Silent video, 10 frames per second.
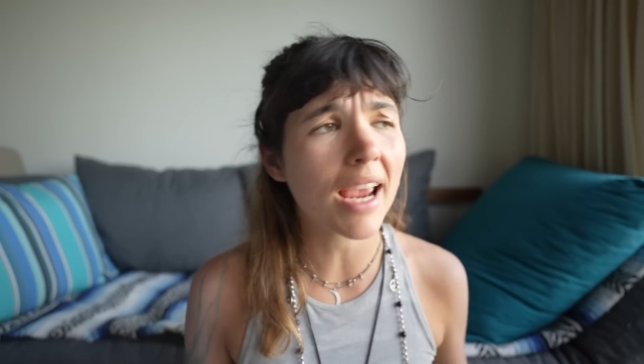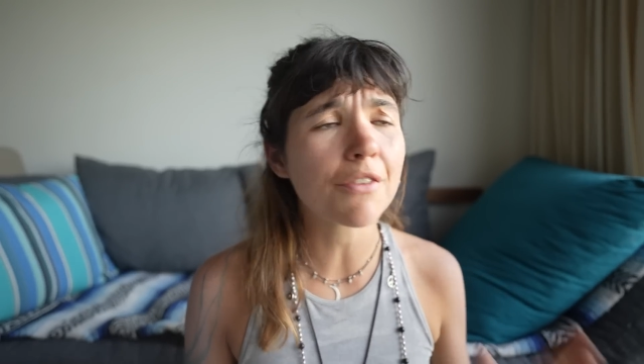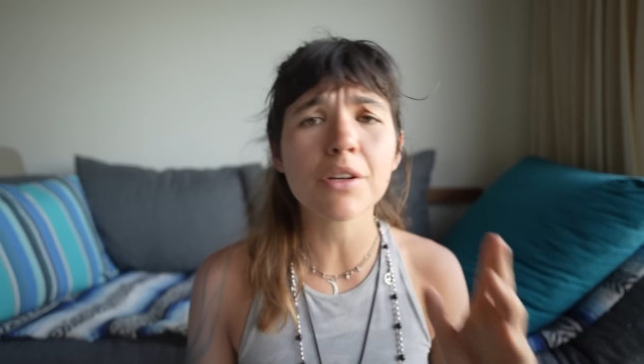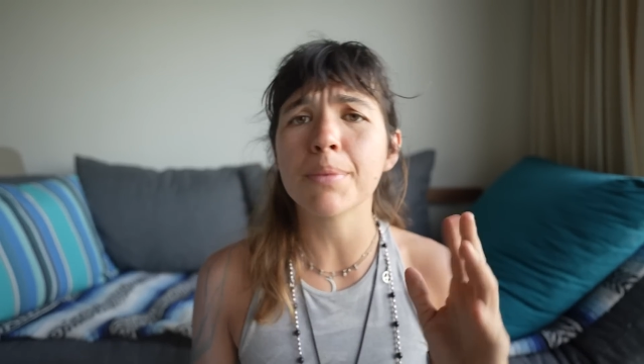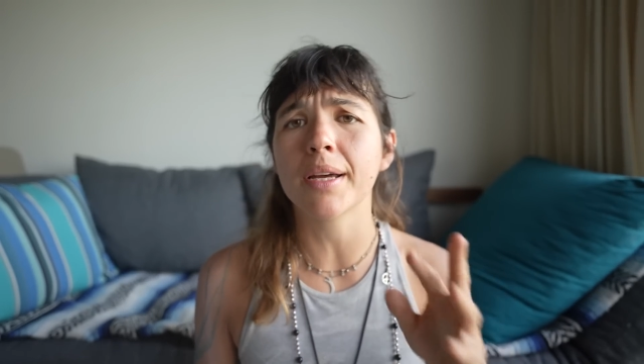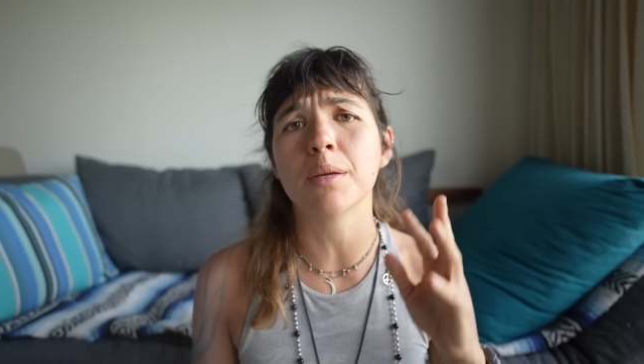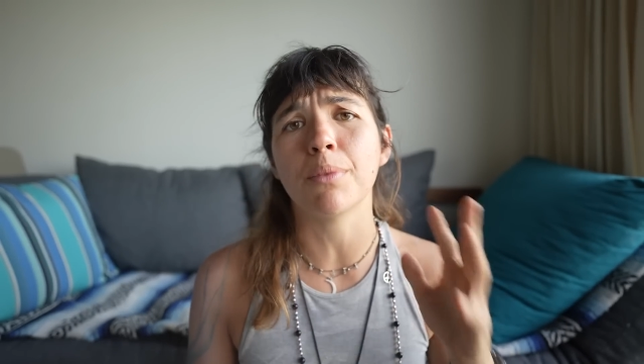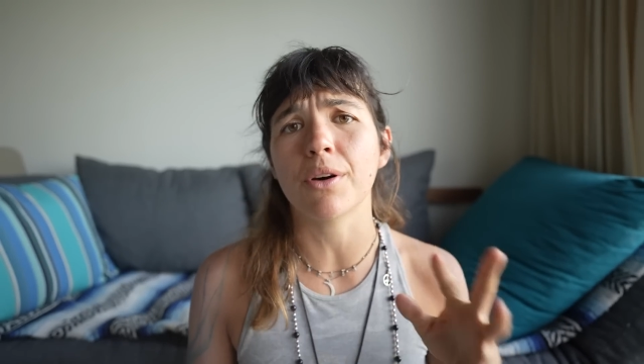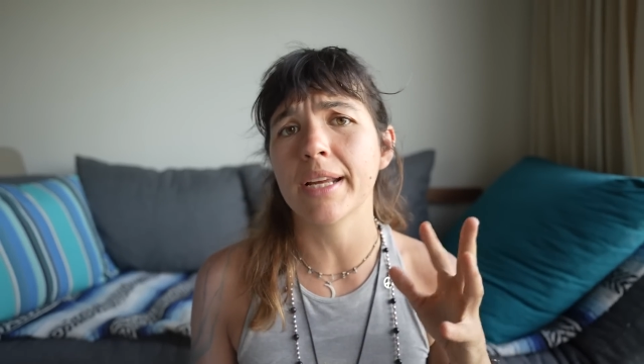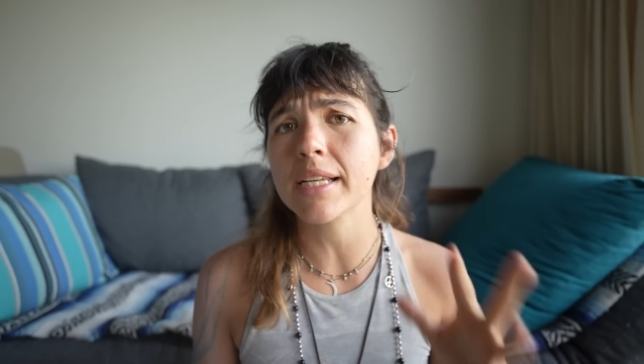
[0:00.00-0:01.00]
everybody
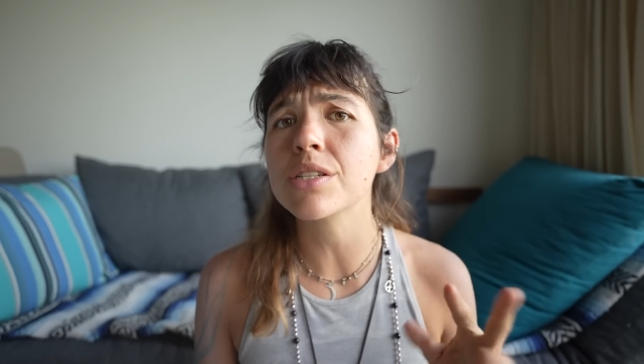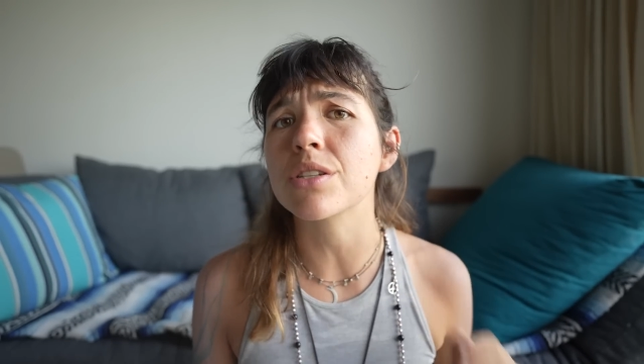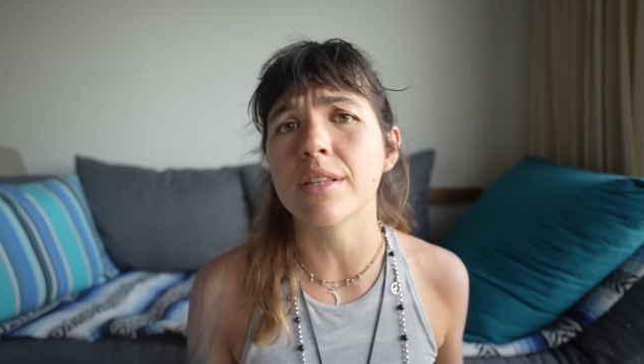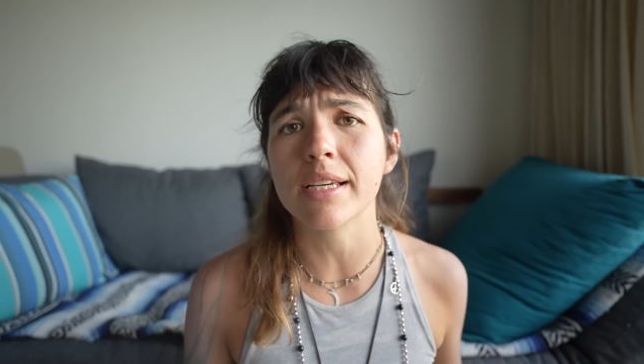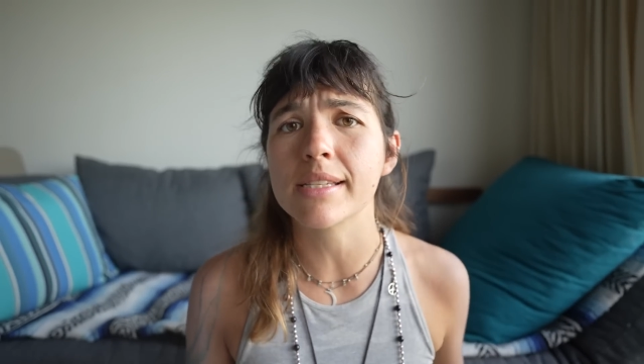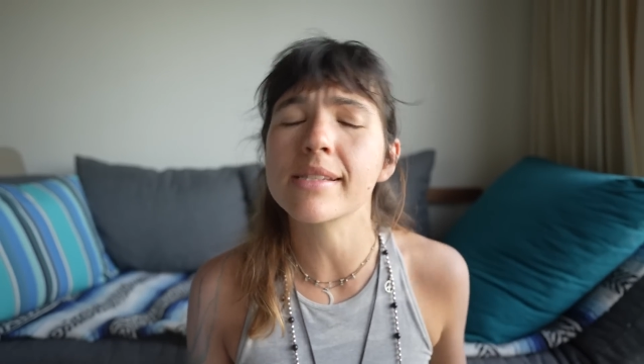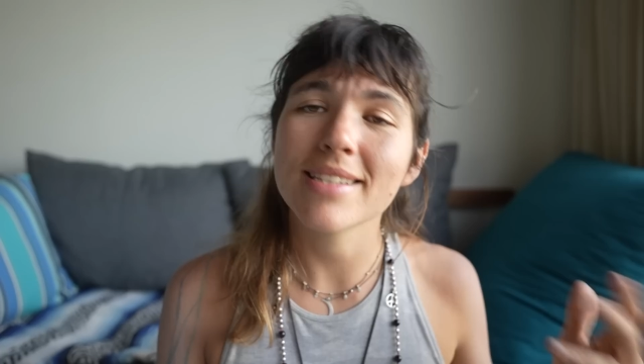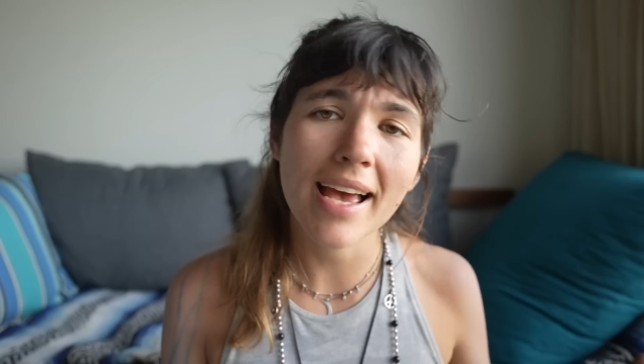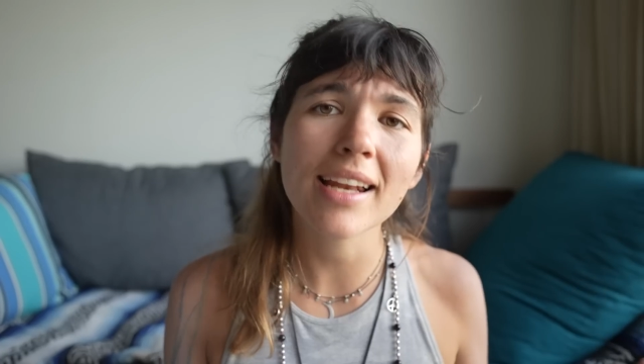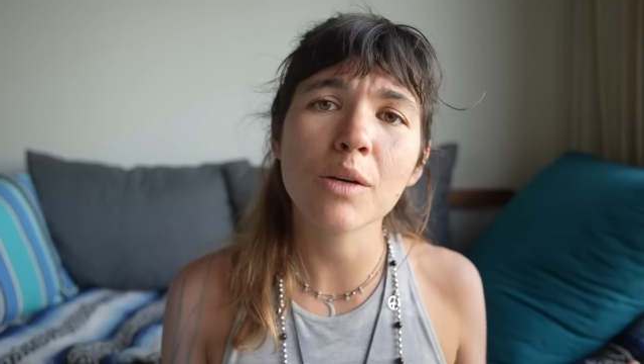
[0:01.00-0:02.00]
bought into this,
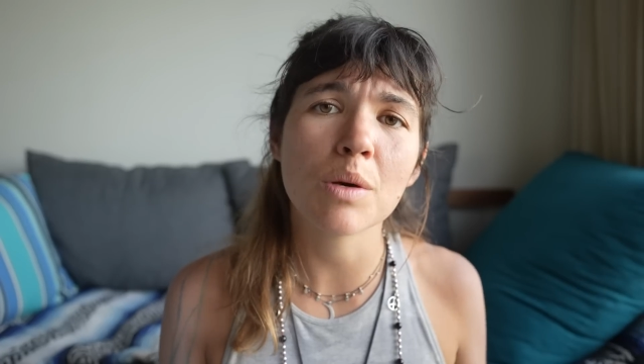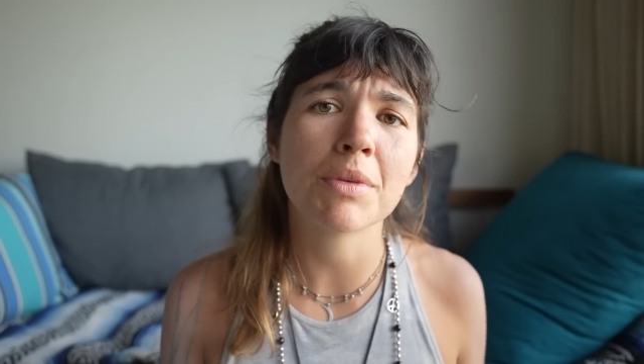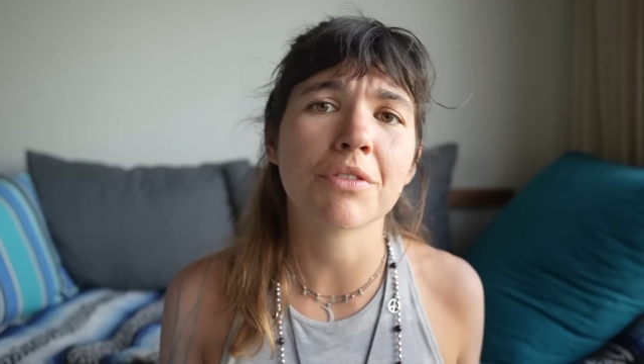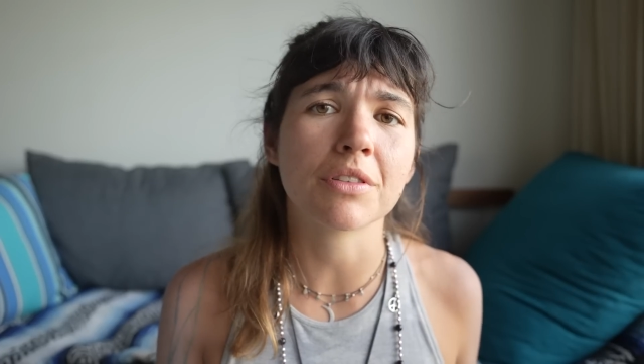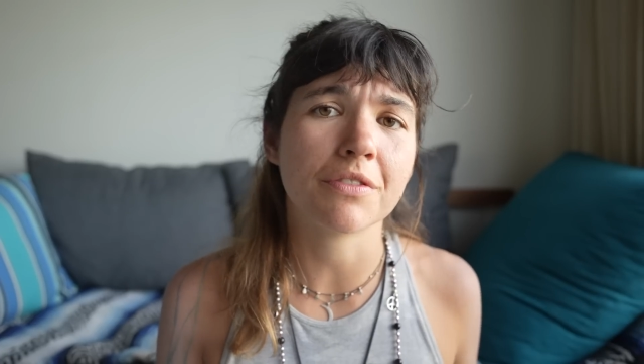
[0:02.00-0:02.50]
telling women for the